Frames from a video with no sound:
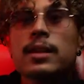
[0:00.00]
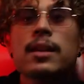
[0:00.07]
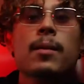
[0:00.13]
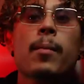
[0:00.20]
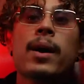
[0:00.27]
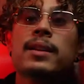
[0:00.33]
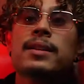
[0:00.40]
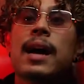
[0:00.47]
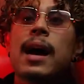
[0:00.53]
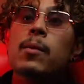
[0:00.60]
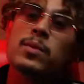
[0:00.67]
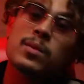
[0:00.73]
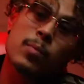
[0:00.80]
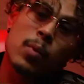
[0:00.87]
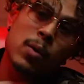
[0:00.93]
And then my dad
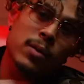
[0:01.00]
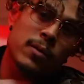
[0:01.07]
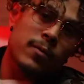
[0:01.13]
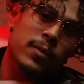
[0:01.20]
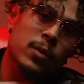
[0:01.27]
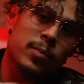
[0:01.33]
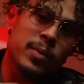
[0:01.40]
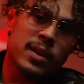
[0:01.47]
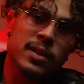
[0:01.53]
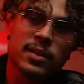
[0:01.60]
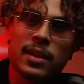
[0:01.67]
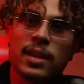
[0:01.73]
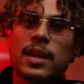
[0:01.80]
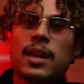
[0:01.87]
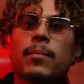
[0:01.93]
was born in the Philippines,
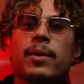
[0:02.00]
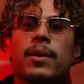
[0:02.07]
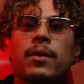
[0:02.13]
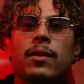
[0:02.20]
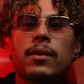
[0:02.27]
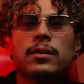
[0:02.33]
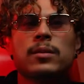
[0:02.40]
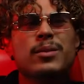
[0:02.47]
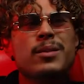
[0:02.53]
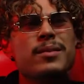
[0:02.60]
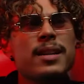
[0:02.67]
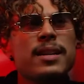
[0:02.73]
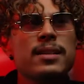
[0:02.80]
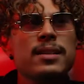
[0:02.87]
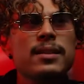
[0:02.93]
and he came here when he was
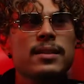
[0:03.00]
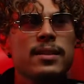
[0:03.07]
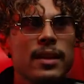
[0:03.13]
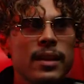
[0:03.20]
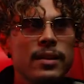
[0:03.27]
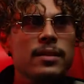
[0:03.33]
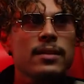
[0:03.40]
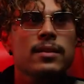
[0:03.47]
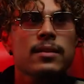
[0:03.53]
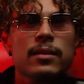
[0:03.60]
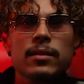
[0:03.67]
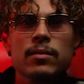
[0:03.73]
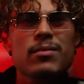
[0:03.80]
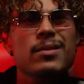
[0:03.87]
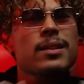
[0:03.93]
like 6,
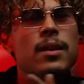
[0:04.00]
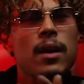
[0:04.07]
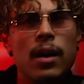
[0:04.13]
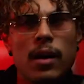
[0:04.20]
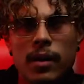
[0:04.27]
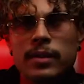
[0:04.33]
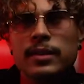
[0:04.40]
really young.